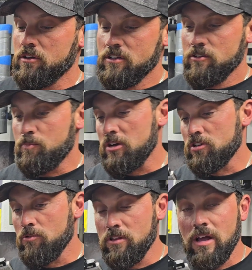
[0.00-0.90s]

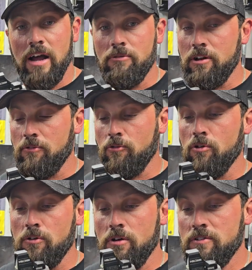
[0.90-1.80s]
Especially with, I run a
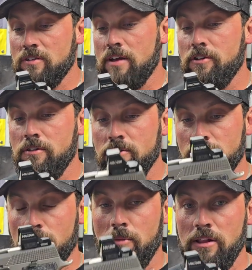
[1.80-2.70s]
4.7,
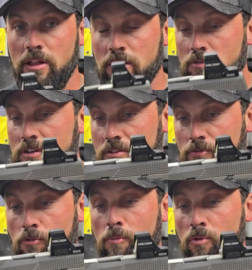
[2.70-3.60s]
so my Lockwood is a
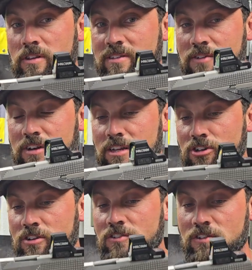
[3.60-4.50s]
4.7
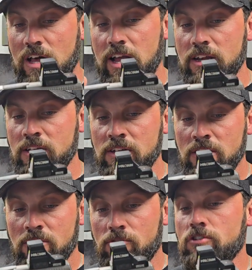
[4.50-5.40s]
inch slide
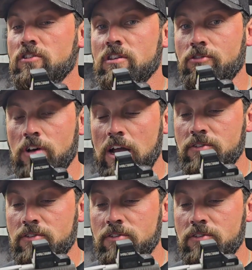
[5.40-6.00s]
versus the 5